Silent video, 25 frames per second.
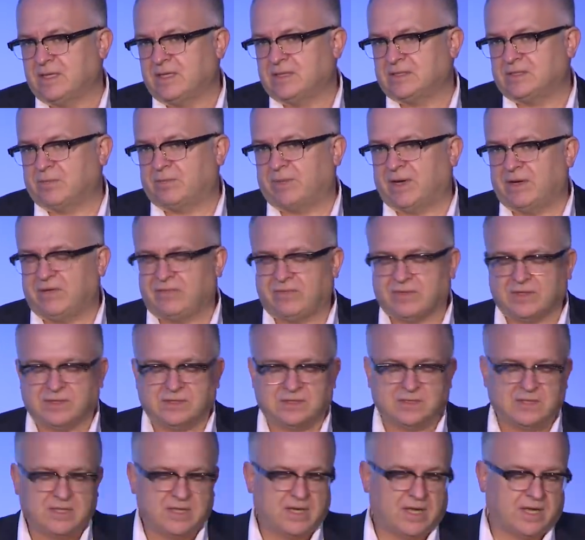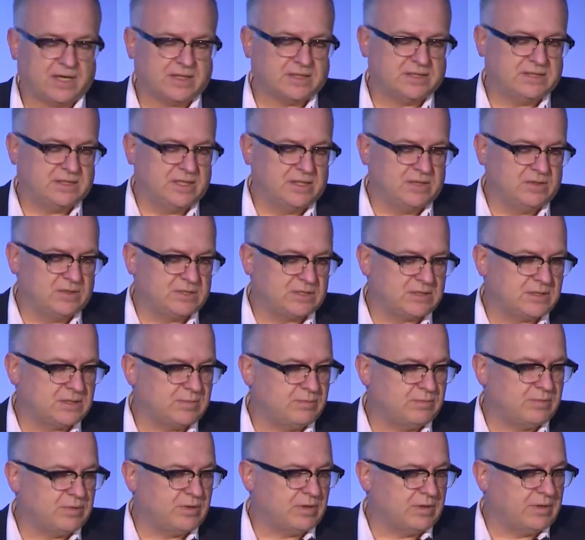So both as a continuous
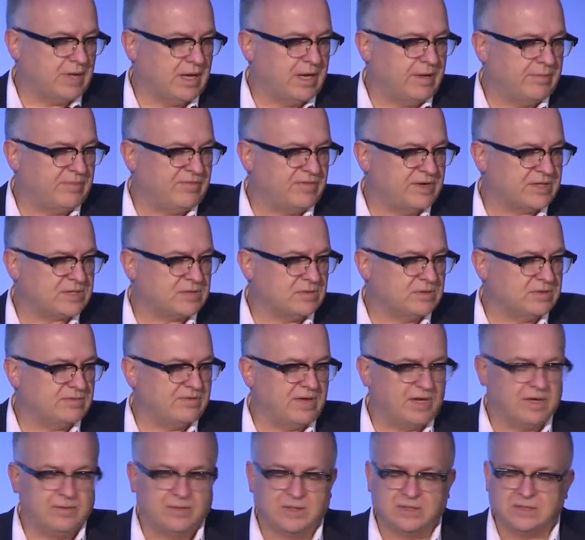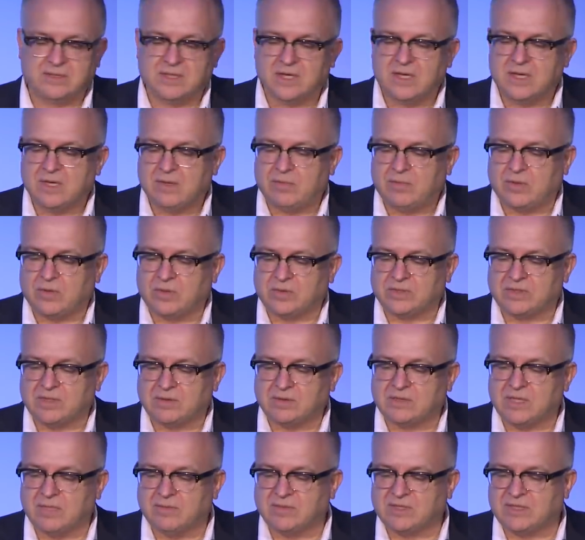professional development, but also
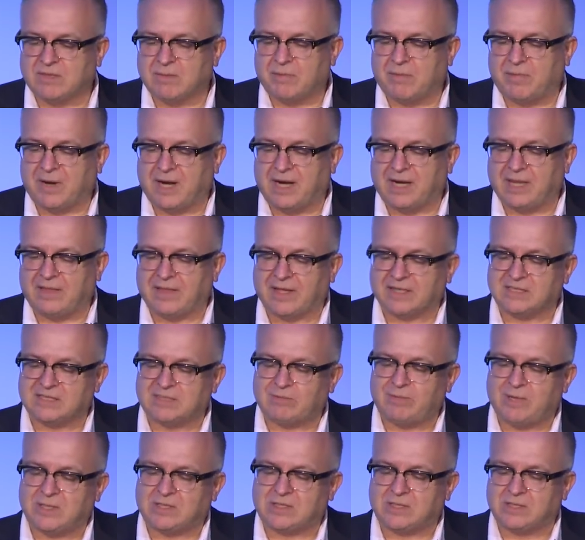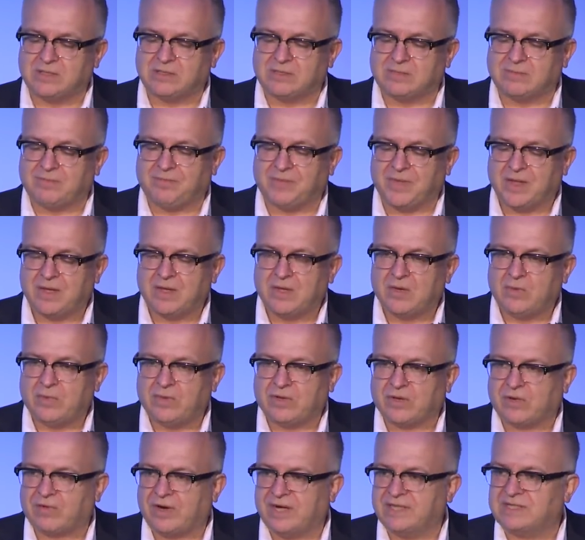in terms of combining that specialism
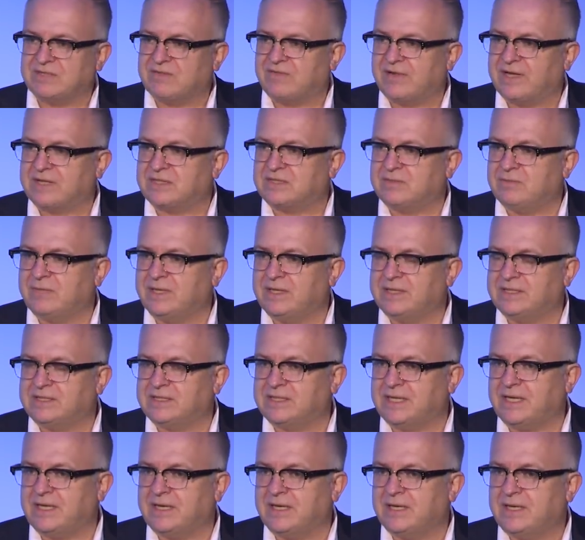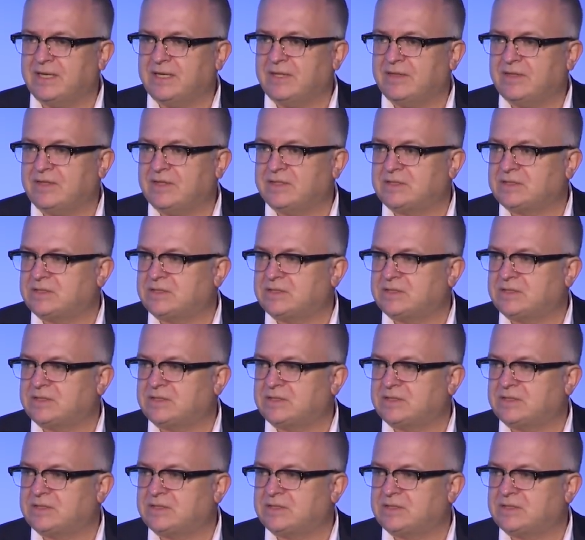with a greater flexibility, this